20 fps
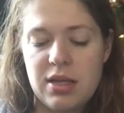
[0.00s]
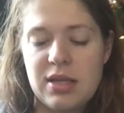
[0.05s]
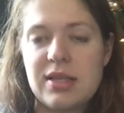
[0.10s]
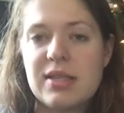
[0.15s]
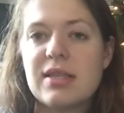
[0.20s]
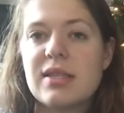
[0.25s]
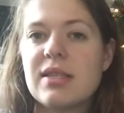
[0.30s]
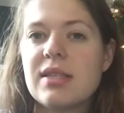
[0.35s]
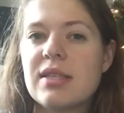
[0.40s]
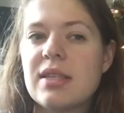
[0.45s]

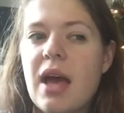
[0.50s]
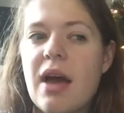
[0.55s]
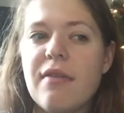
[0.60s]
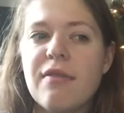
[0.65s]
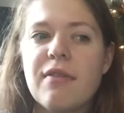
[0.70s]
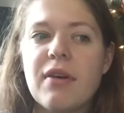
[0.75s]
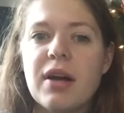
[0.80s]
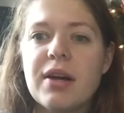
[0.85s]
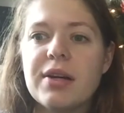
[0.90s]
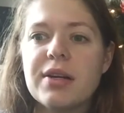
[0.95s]

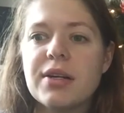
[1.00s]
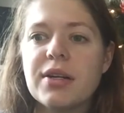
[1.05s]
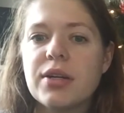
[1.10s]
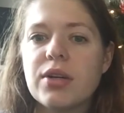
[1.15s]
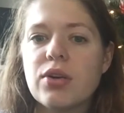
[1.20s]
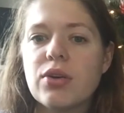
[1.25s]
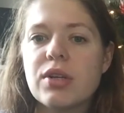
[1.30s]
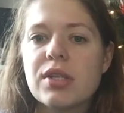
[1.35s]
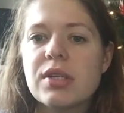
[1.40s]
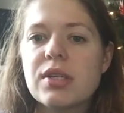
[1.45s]
Sapphire
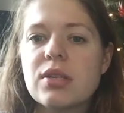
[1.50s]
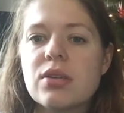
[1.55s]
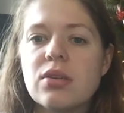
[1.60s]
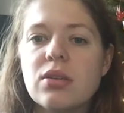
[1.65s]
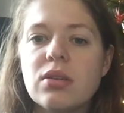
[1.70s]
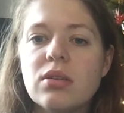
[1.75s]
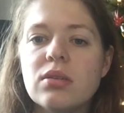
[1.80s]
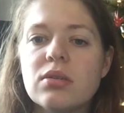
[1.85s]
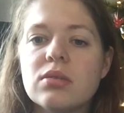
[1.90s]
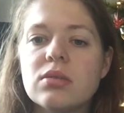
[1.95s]

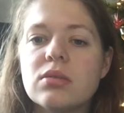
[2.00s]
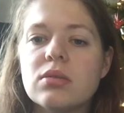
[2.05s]
Crystal.